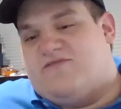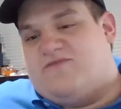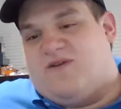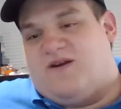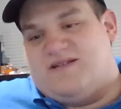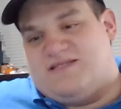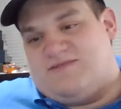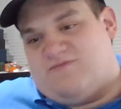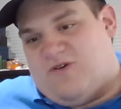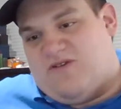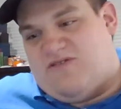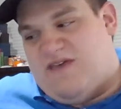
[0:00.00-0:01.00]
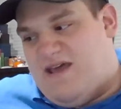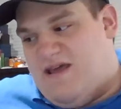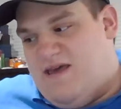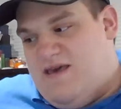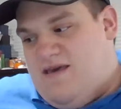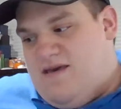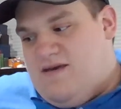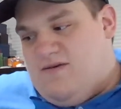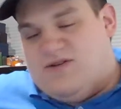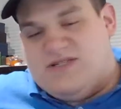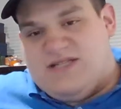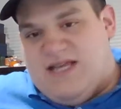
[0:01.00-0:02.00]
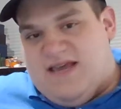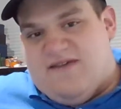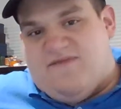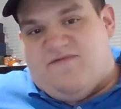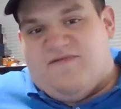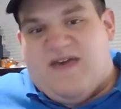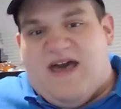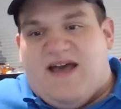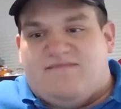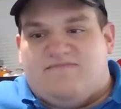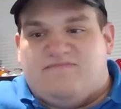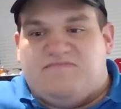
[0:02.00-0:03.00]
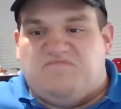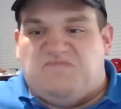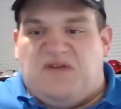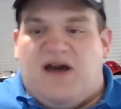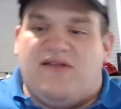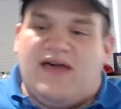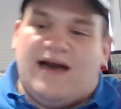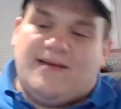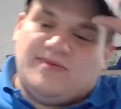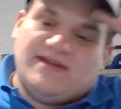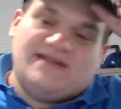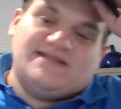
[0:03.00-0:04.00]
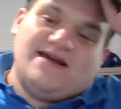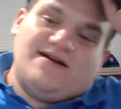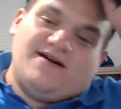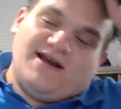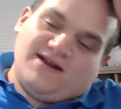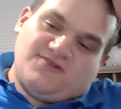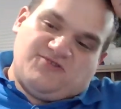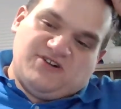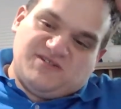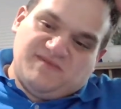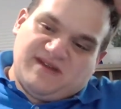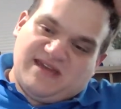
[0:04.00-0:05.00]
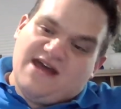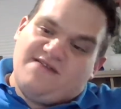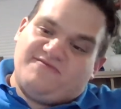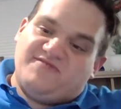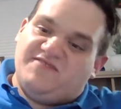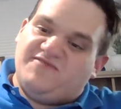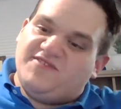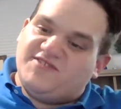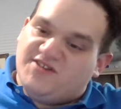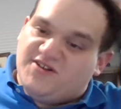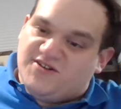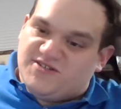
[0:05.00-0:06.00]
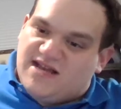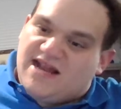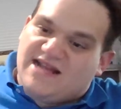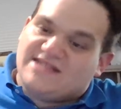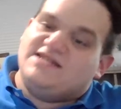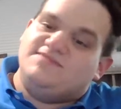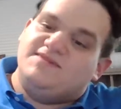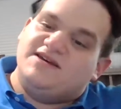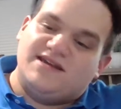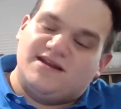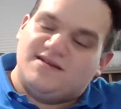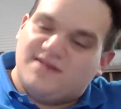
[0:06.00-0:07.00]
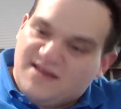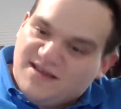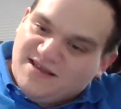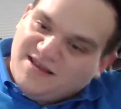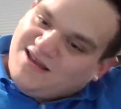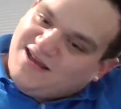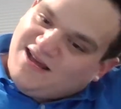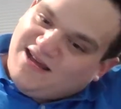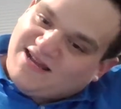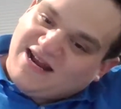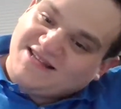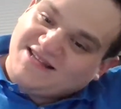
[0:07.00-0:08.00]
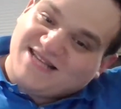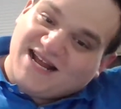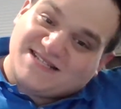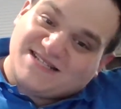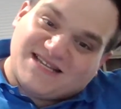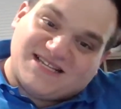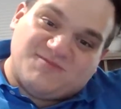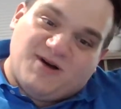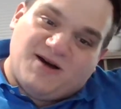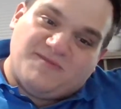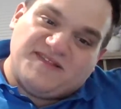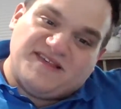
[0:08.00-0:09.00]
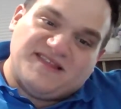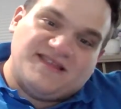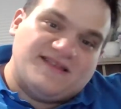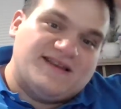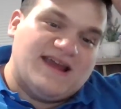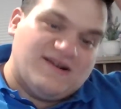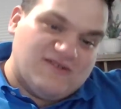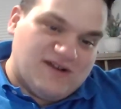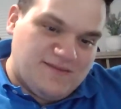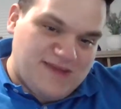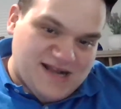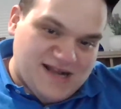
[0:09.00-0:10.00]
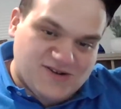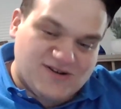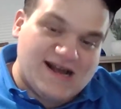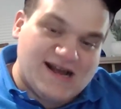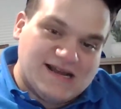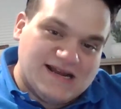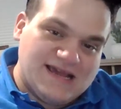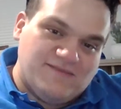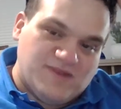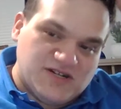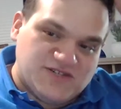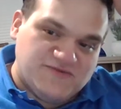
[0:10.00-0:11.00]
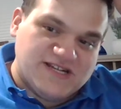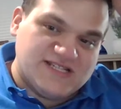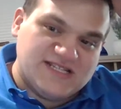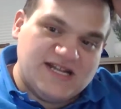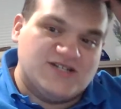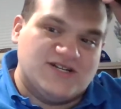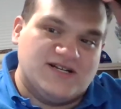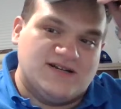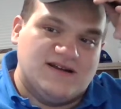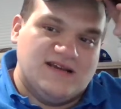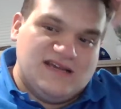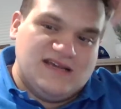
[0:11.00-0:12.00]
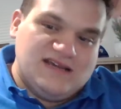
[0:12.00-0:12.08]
so far, it's worth it. We'll see how that plays out. And Christian McCaffrey for 2 years, $19 million. Kind of sad it's like small, but at the end of the day, running backs are not going to get much of an extension.